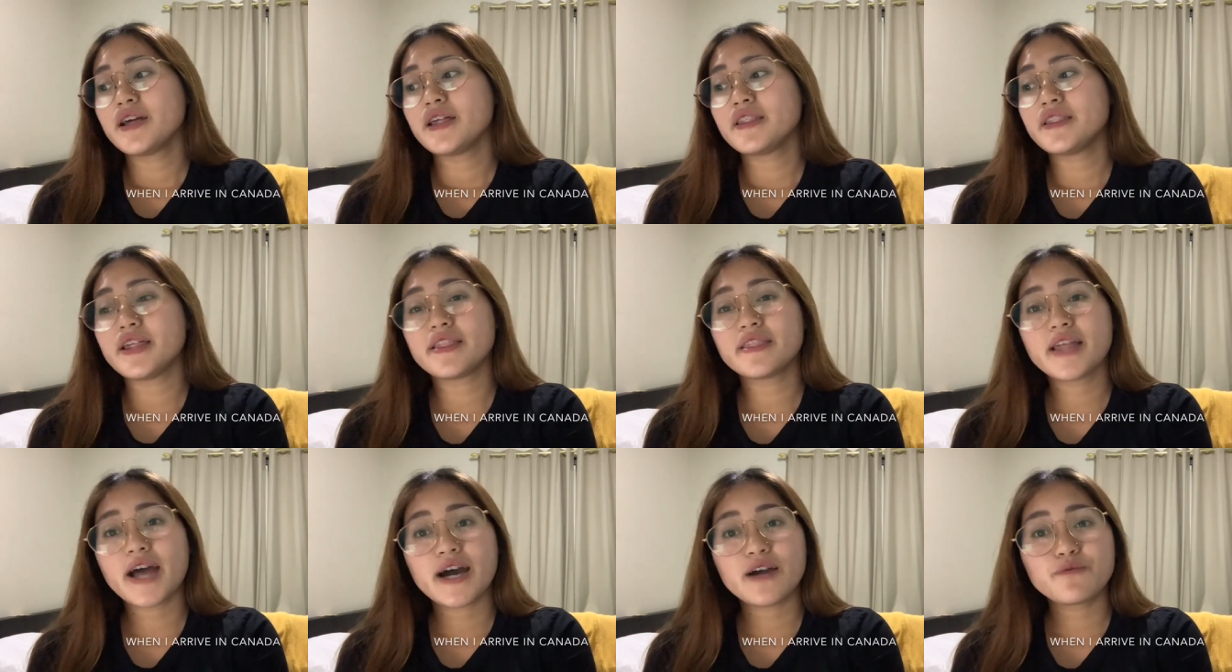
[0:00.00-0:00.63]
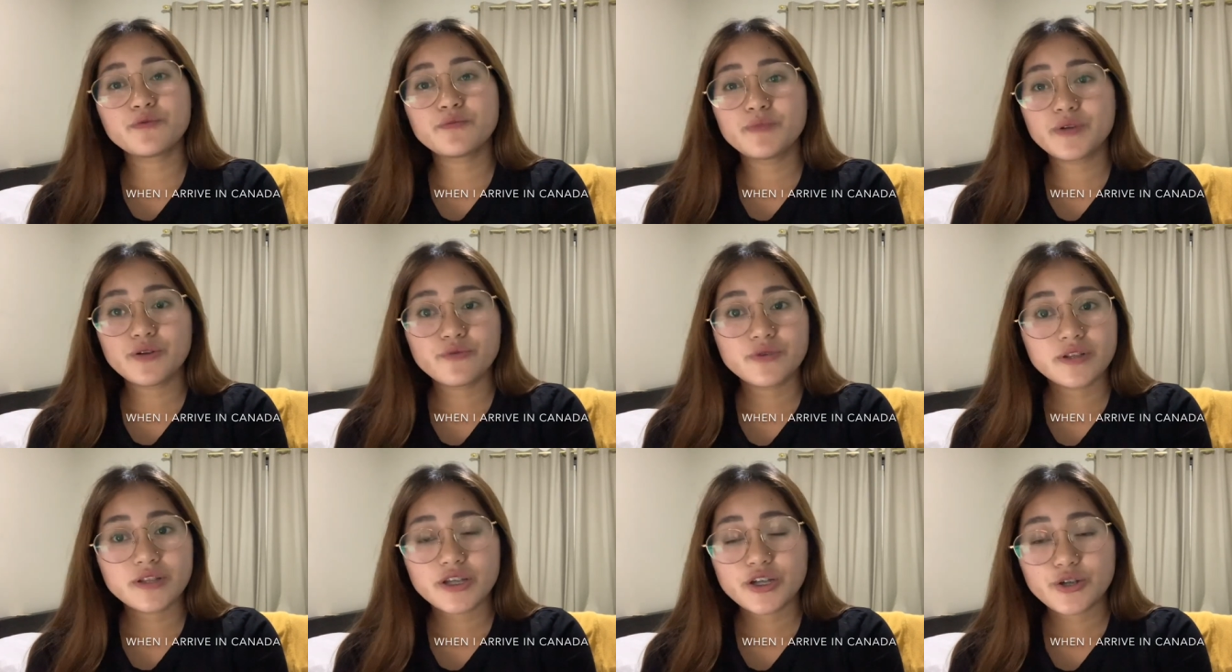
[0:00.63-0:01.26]
then that would be
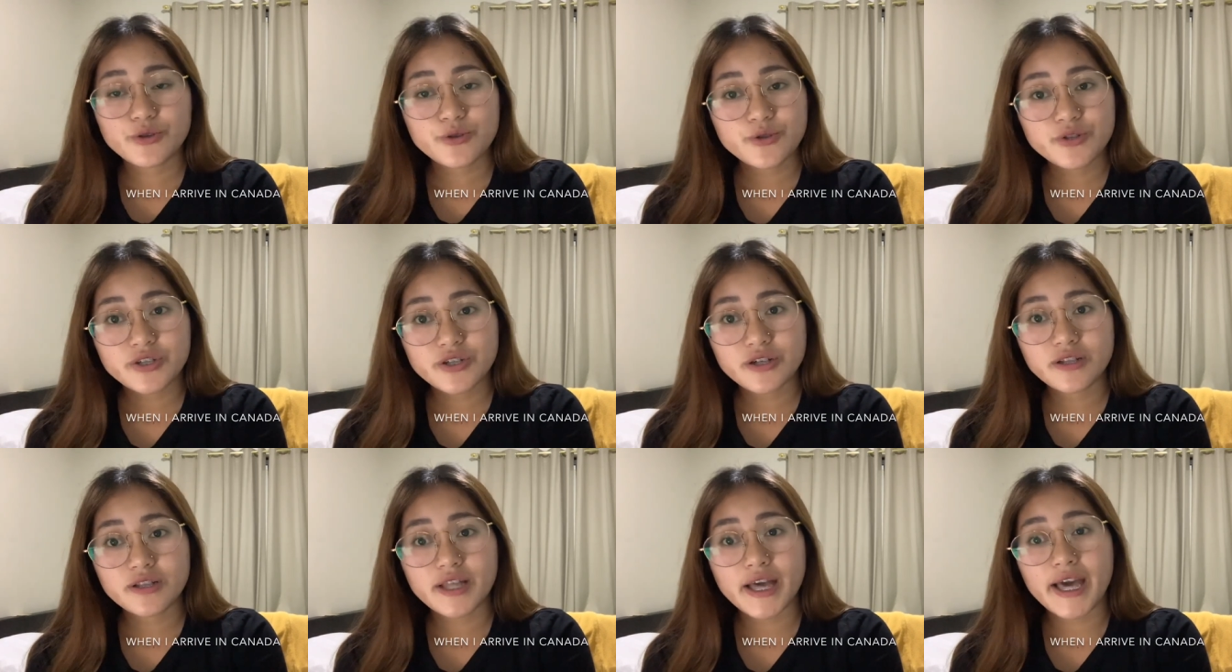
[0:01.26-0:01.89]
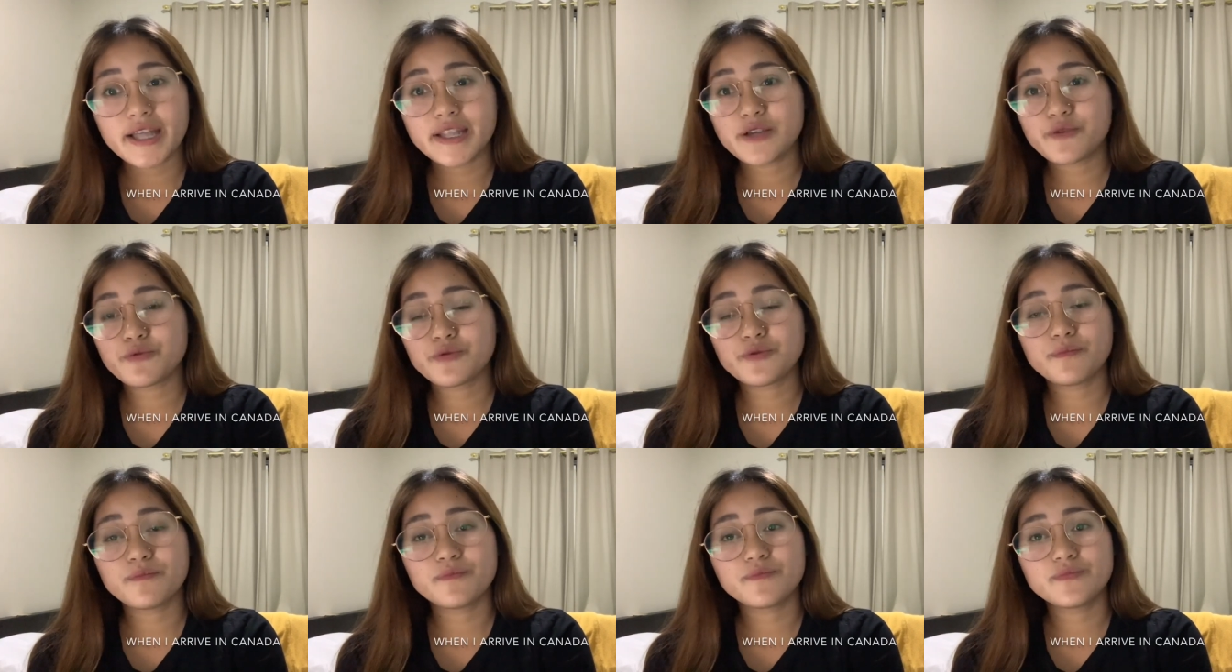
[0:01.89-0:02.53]
really crucial, and it
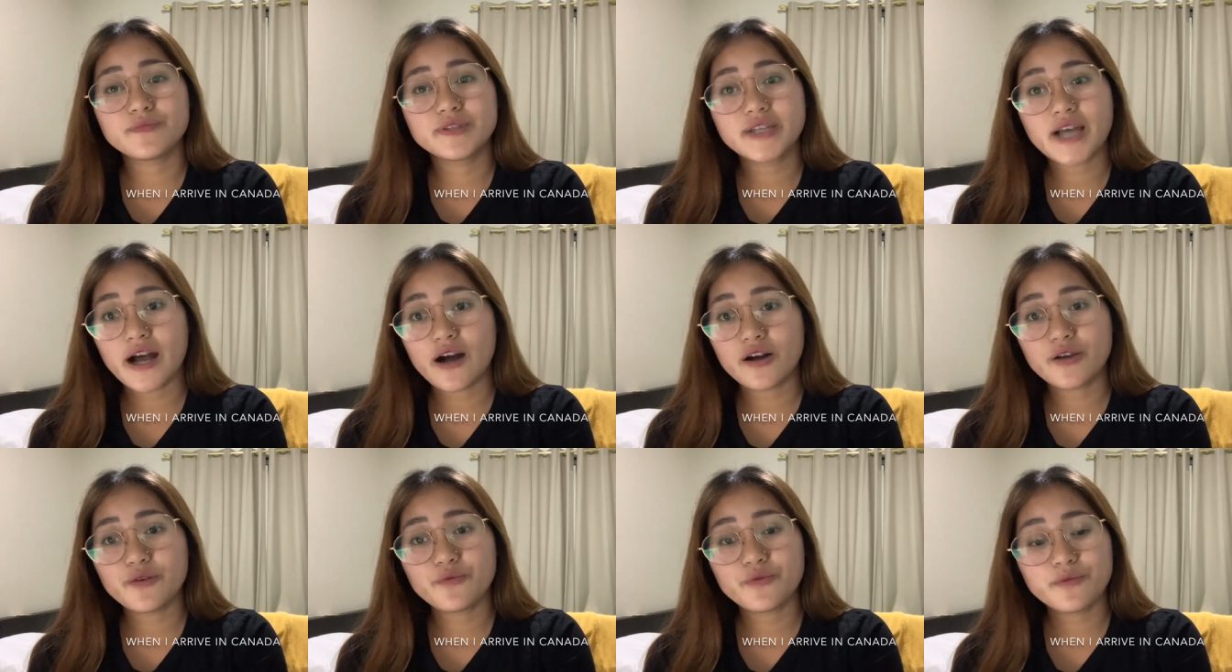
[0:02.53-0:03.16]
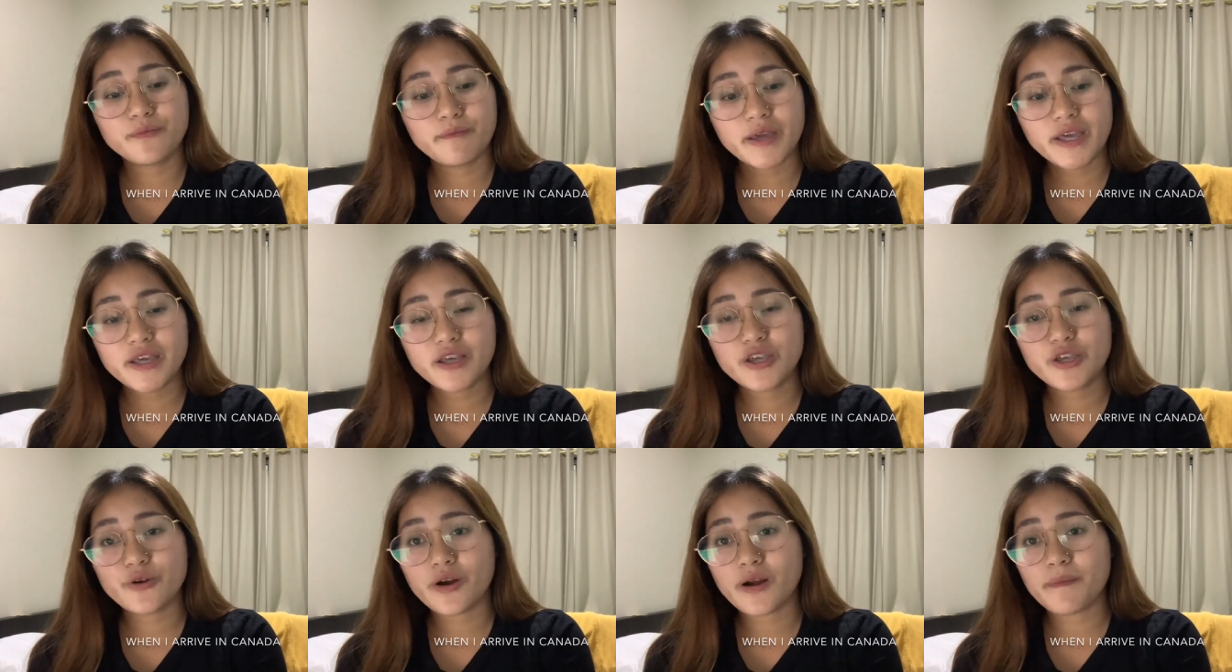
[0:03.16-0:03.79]
will make
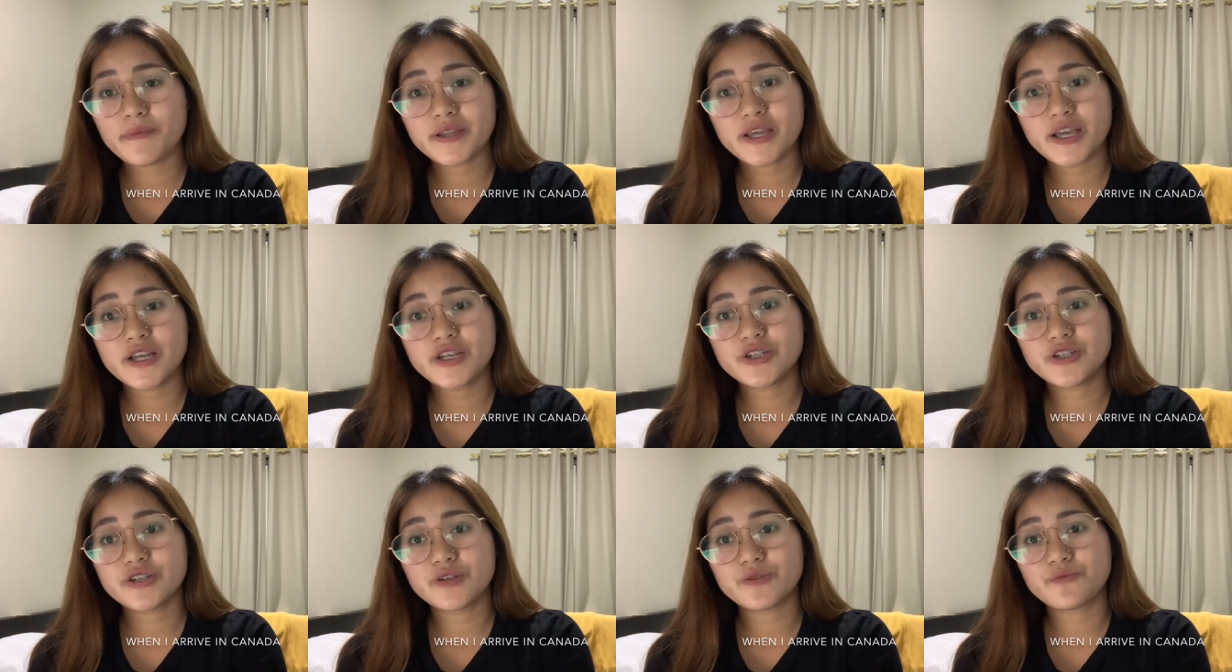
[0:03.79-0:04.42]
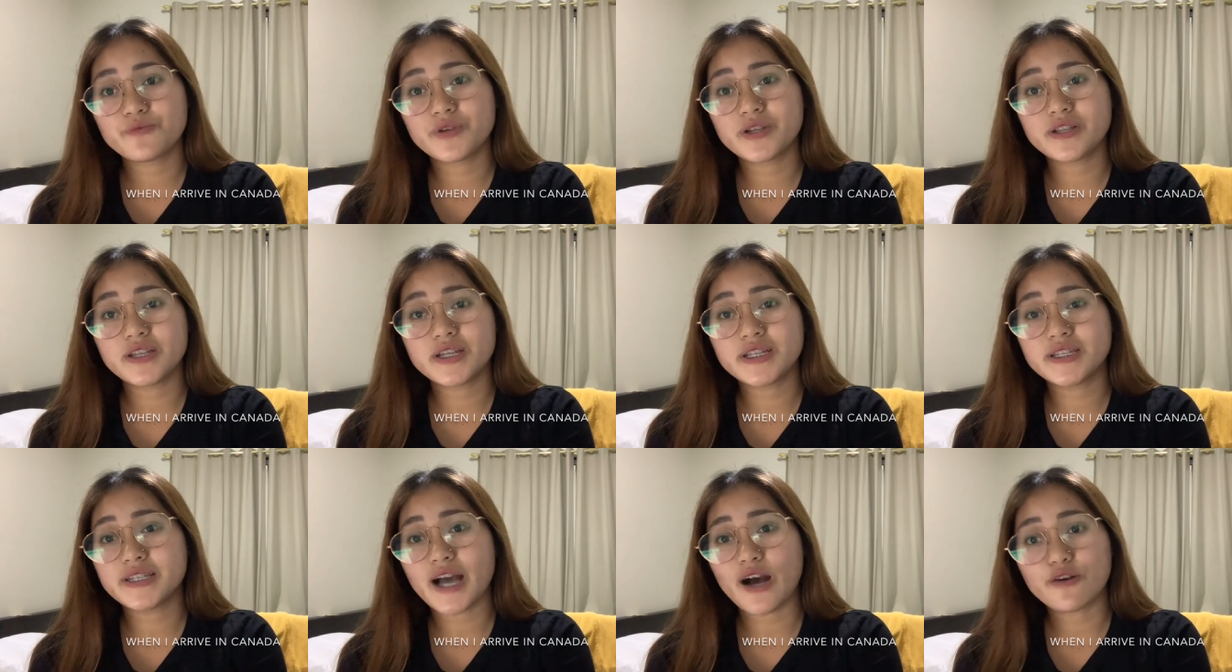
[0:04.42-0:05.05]
your application
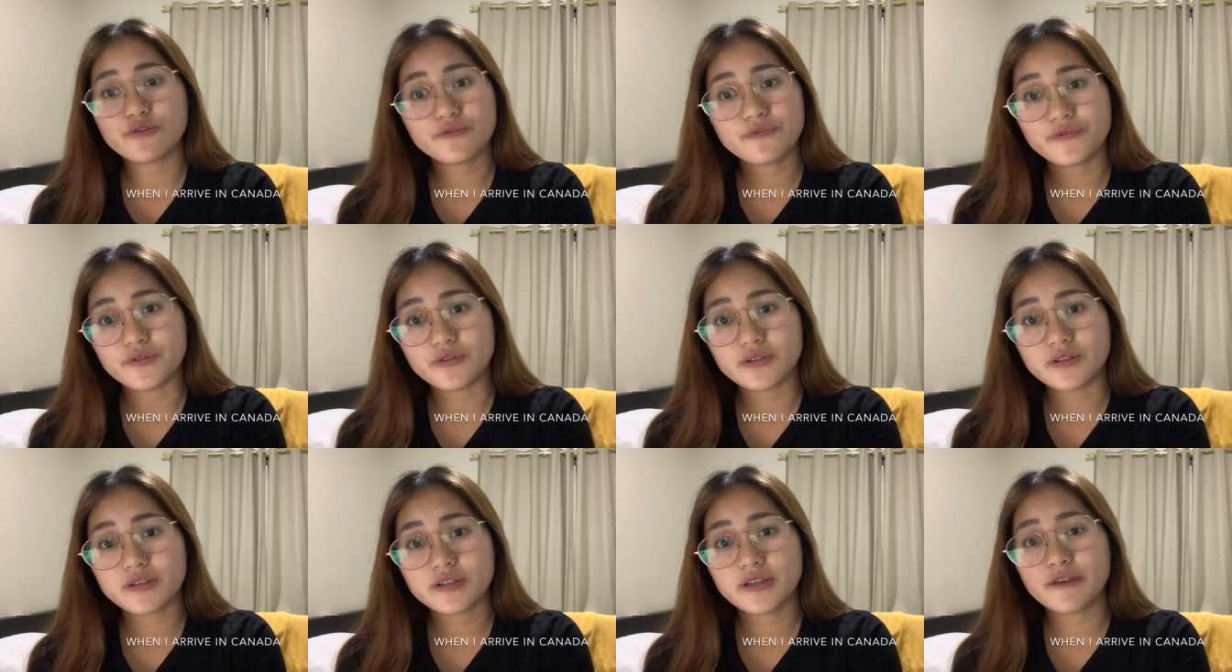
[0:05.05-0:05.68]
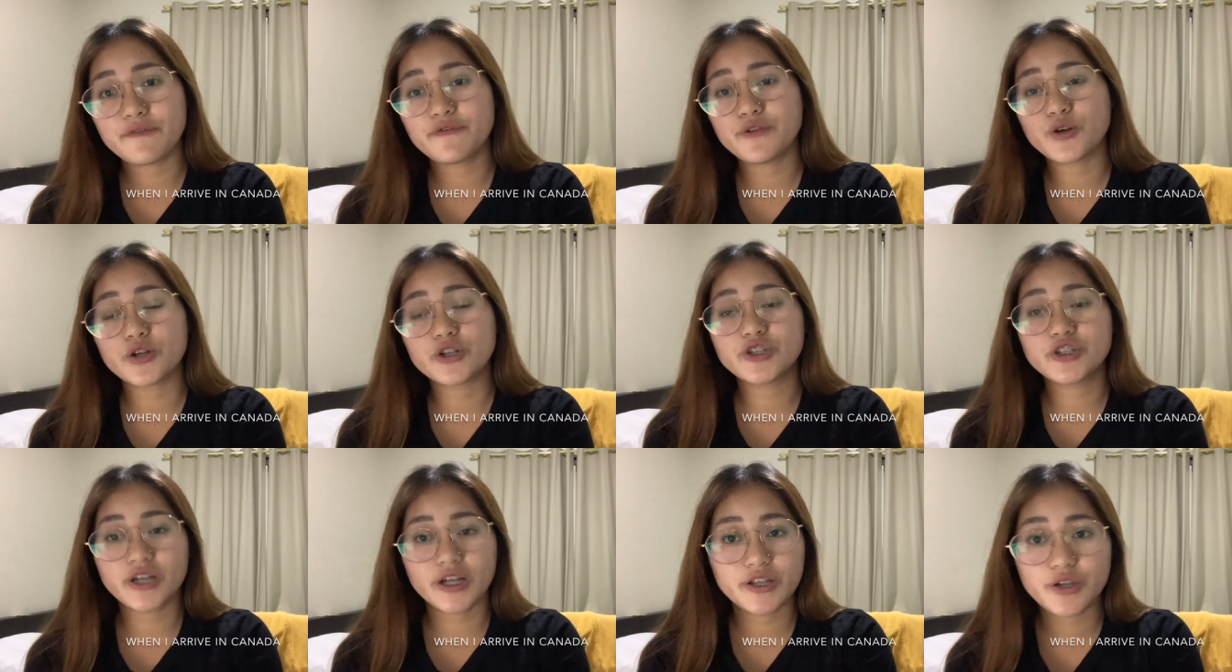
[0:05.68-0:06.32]
really doubtful if you're a
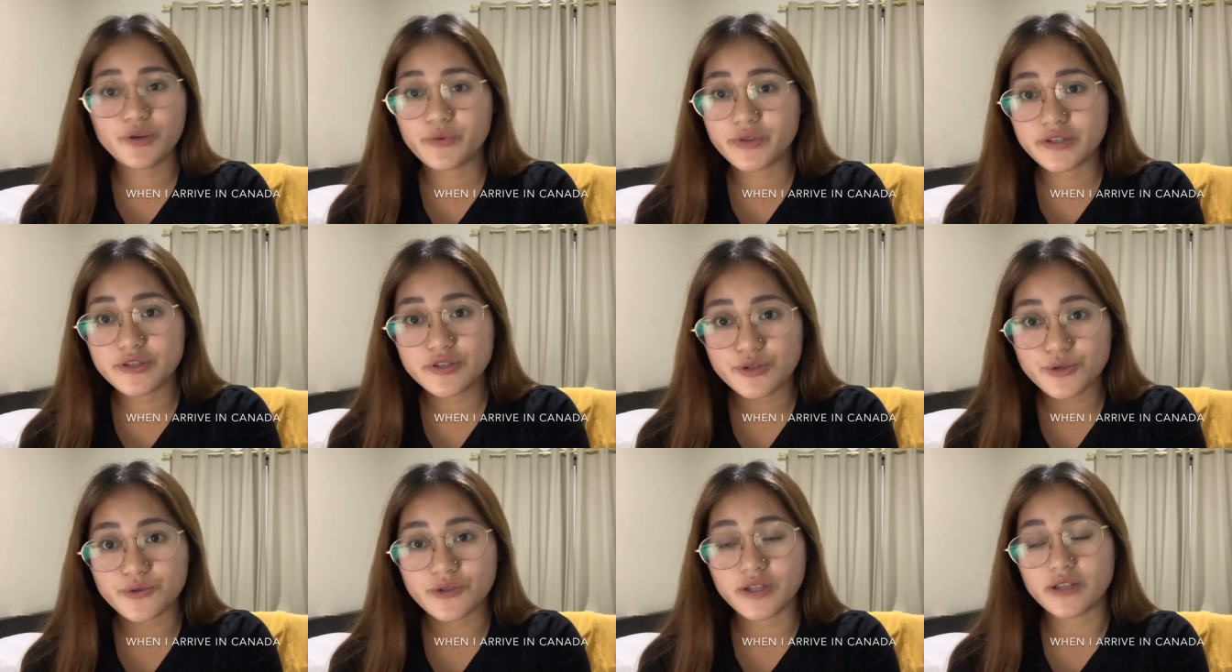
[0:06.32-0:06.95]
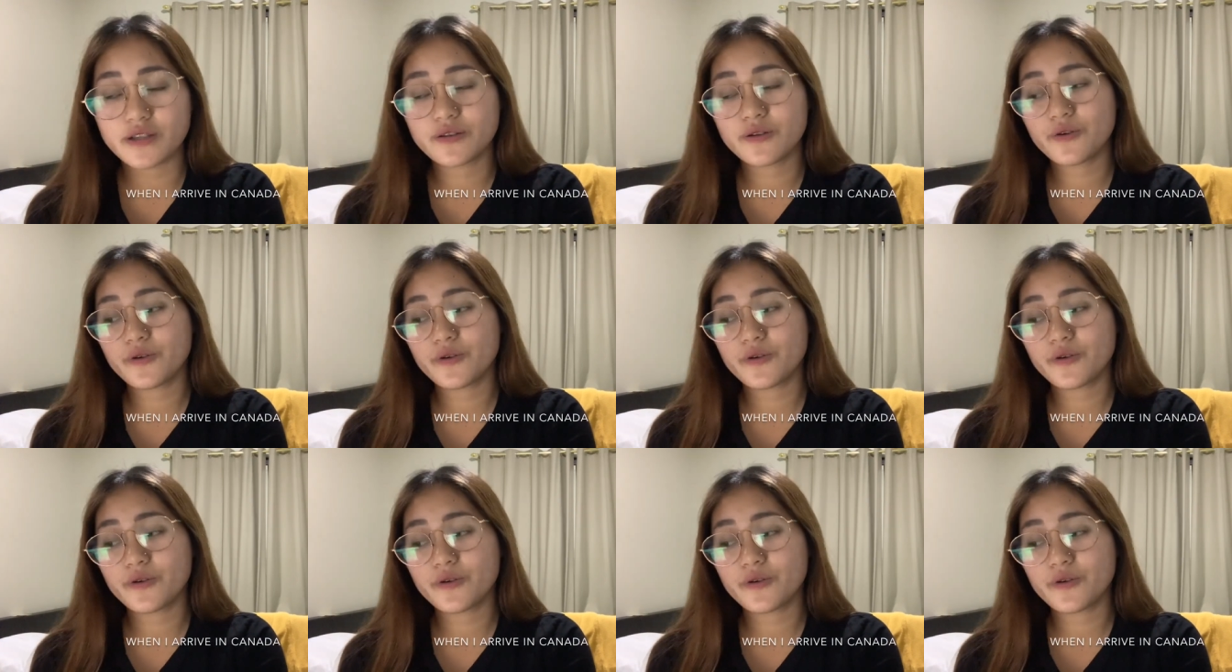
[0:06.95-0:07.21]
genuine student.